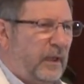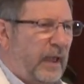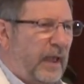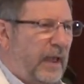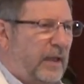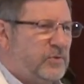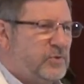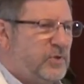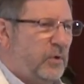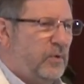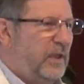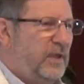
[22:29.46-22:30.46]
And
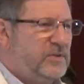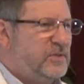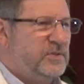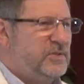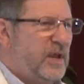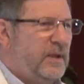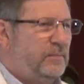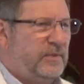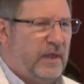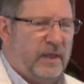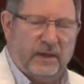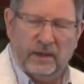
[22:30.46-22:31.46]
so it's the same
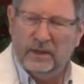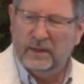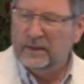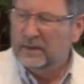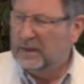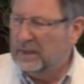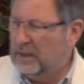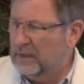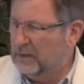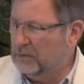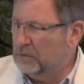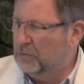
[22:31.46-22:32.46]
thing.
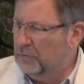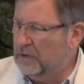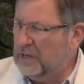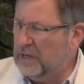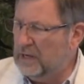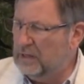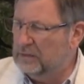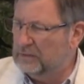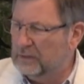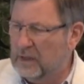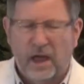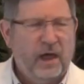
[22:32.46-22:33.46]
Greed,
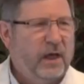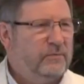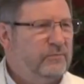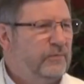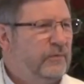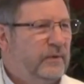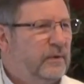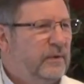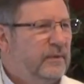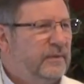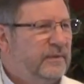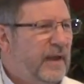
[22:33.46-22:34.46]
love,
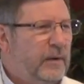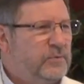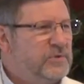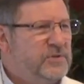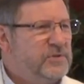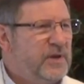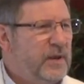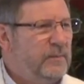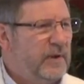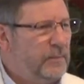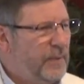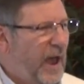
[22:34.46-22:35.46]
that was the same
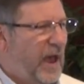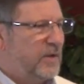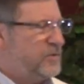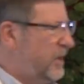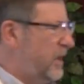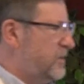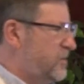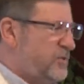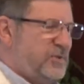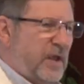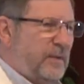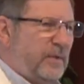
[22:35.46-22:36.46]
in the past. It's the
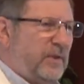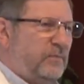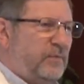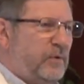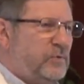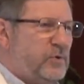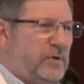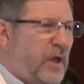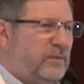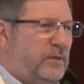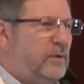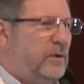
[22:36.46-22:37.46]
same in the future.
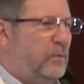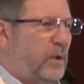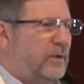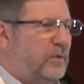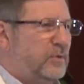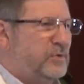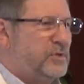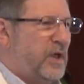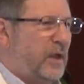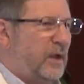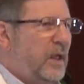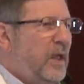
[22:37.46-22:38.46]
Nothing new under the
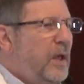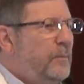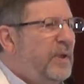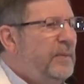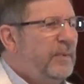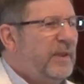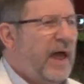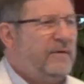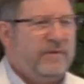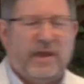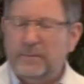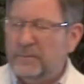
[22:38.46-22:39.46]
sun. People
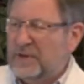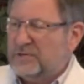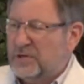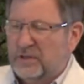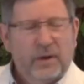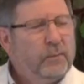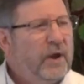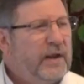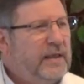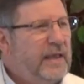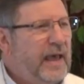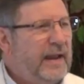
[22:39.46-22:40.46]
have ambition. They want
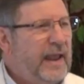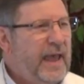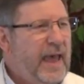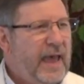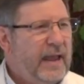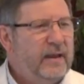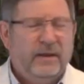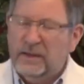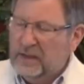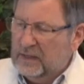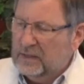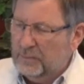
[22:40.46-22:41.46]
to get ahead
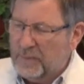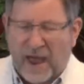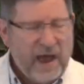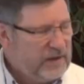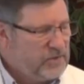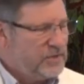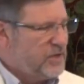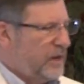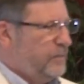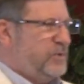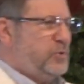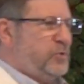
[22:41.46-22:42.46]
in the past.
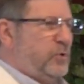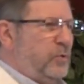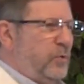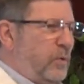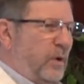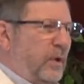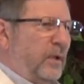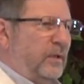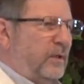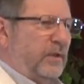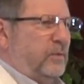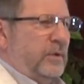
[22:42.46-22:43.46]
Same is true.
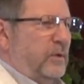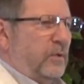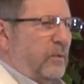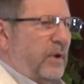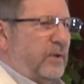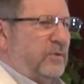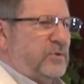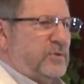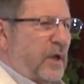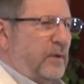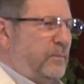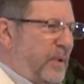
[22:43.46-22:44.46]
Nothing new under the
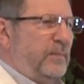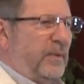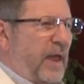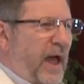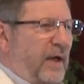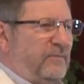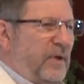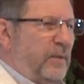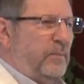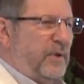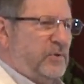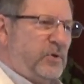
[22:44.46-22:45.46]
sun. People have
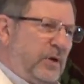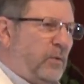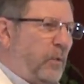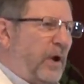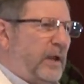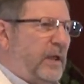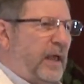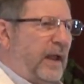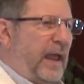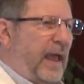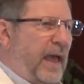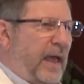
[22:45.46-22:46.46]
ambition and want to get
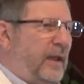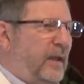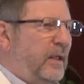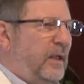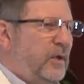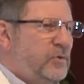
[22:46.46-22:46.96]
ahead.